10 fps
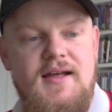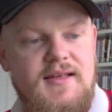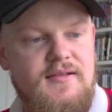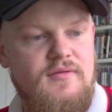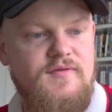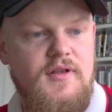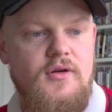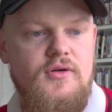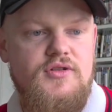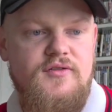And this was for the
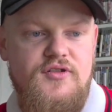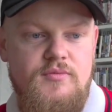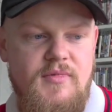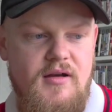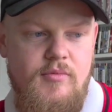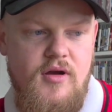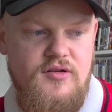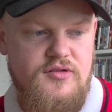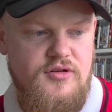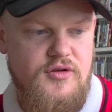launch of Super Mario
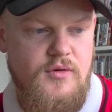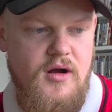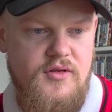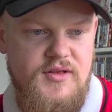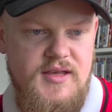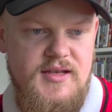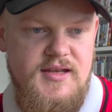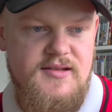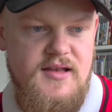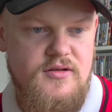Bros. 2 on the
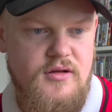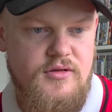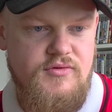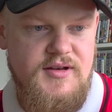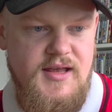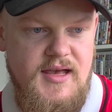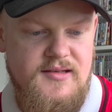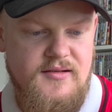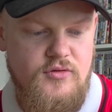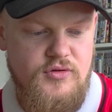Nintendo
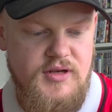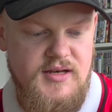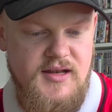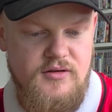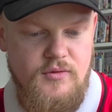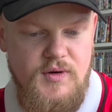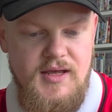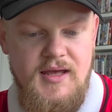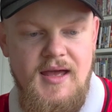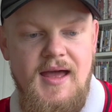3DS or the Nintendo
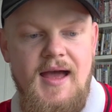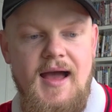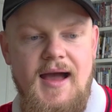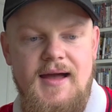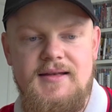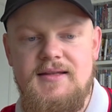Wii. And